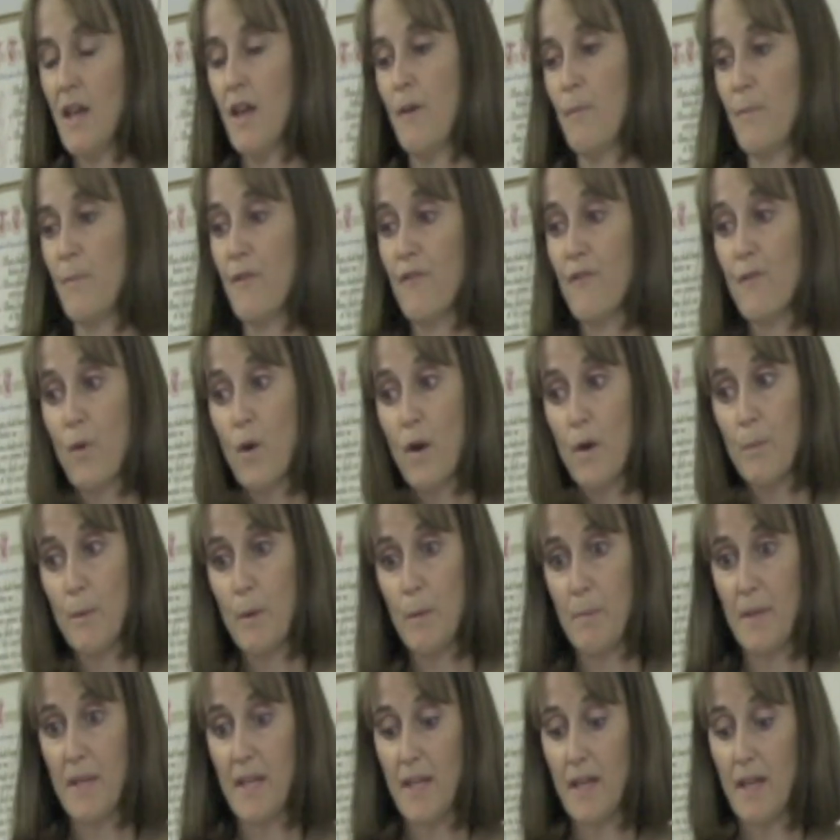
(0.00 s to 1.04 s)
Before we
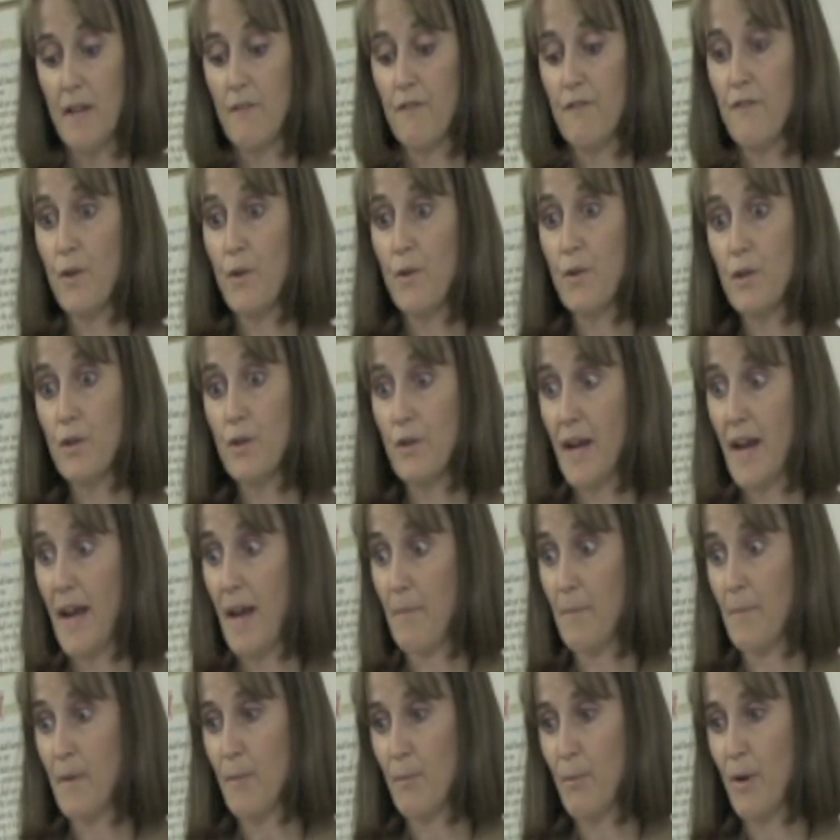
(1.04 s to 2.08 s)
begin
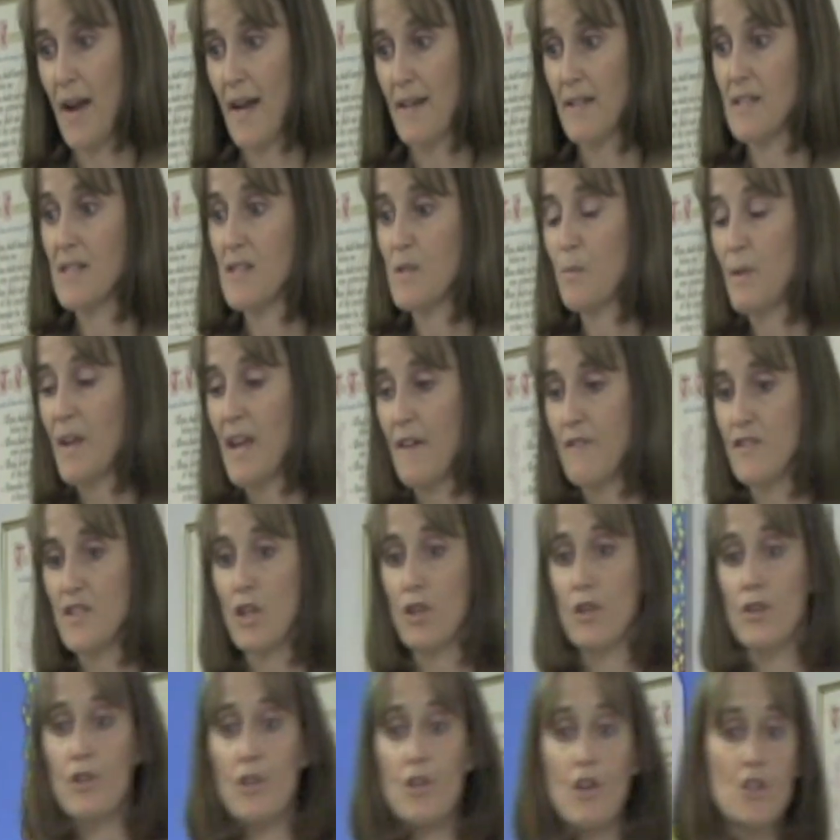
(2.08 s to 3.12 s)
phonogram practice, we have to
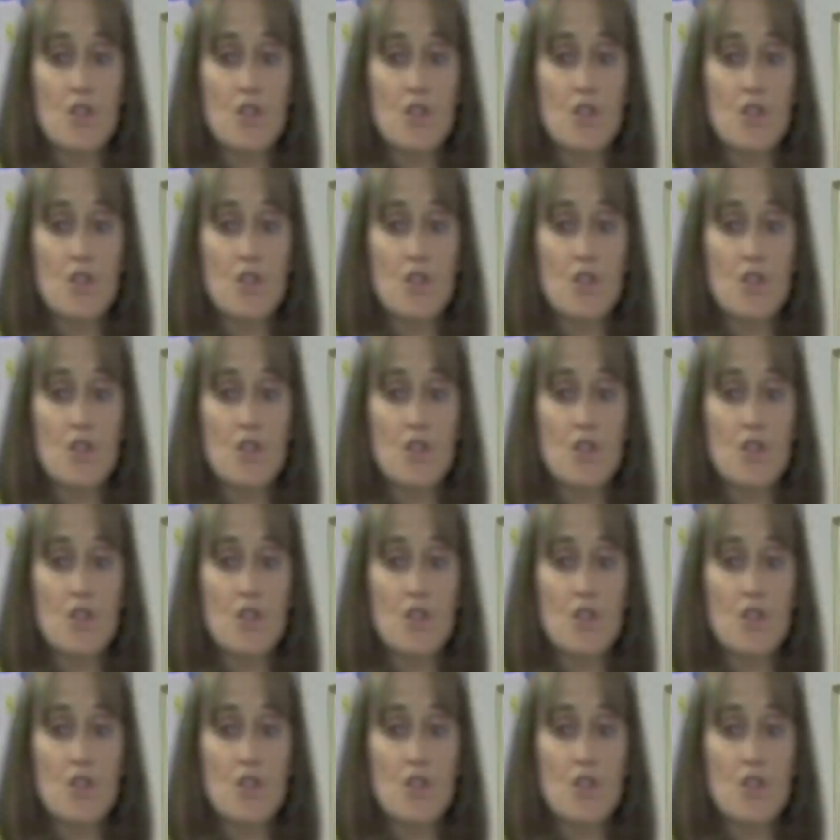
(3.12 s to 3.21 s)
learn our